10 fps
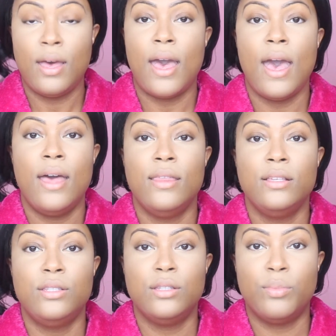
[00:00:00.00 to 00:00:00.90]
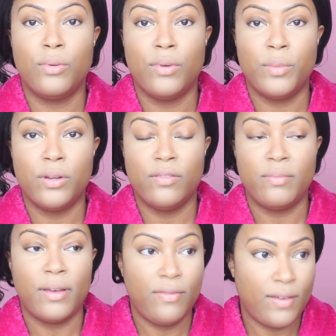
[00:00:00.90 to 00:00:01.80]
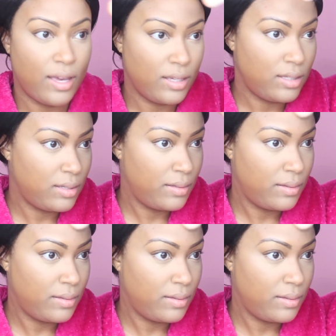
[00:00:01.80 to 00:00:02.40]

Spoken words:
add this to the perimeter of my face.